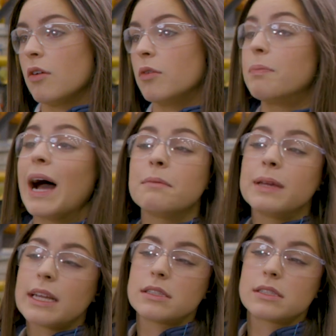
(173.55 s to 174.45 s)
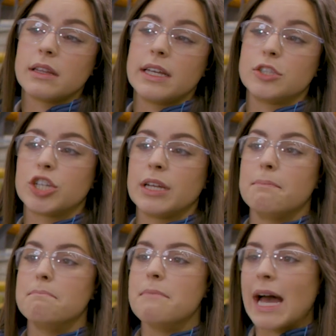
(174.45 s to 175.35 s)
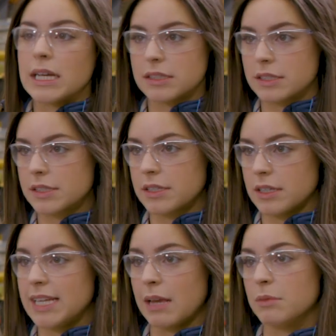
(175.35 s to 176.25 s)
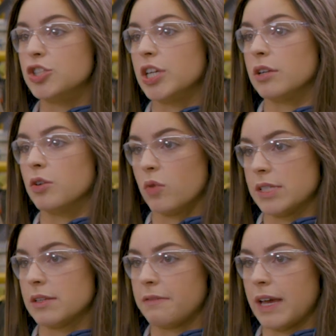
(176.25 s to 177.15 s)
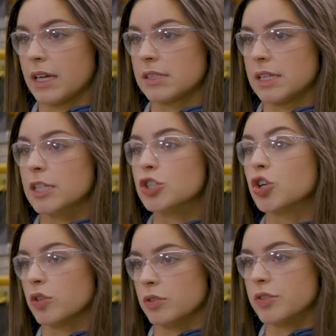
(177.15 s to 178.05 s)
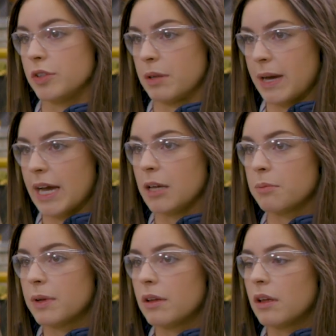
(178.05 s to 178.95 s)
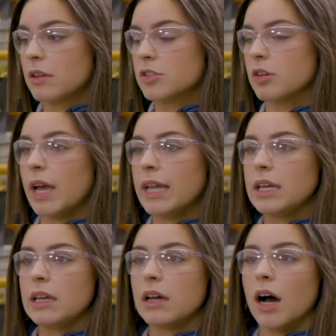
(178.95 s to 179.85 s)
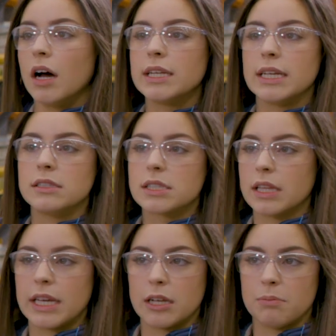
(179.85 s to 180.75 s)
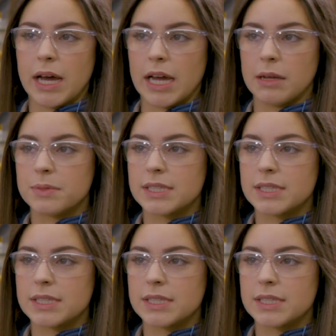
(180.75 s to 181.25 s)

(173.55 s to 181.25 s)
Well, piping insulation masks damaging noise effects internal to the pipe. So any uninsulated pipe